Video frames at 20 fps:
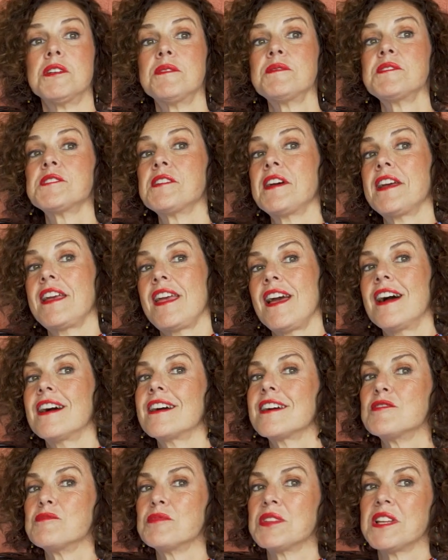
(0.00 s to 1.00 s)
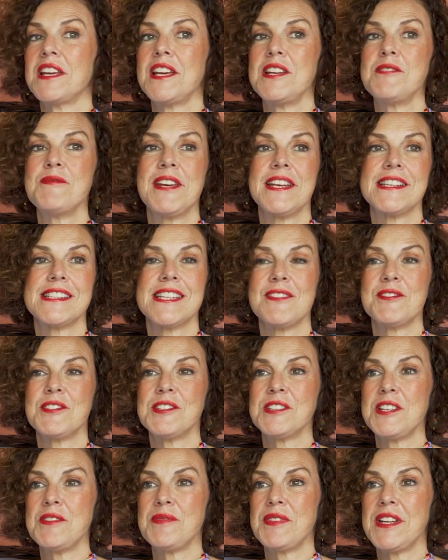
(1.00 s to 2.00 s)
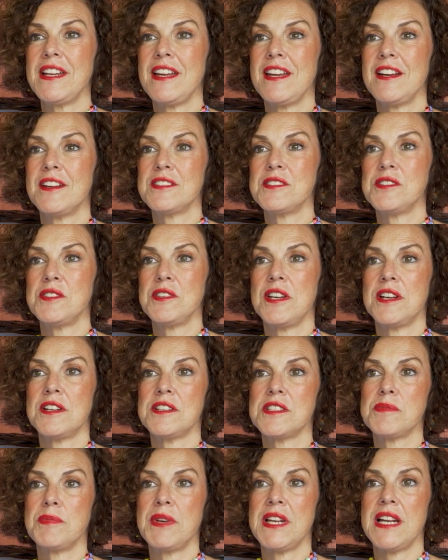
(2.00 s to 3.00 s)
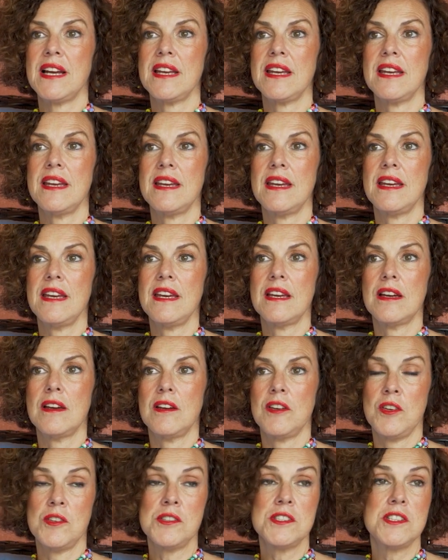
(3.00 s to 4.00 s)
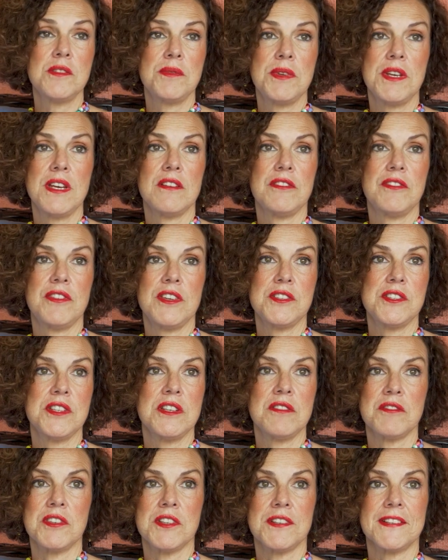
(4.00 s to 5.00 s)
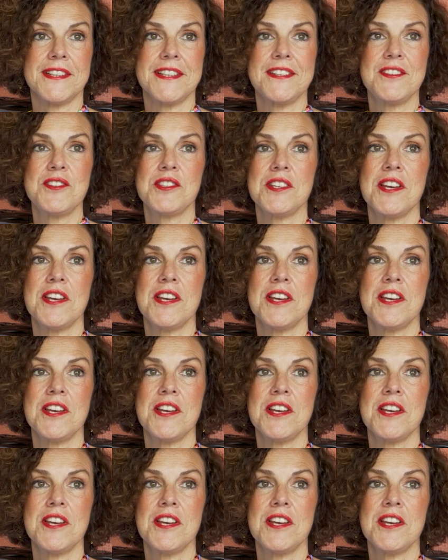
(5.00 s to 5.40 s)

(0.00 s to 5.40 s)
so I can't complain because I've only been here 2 years, but Ajijic used to be a fishing village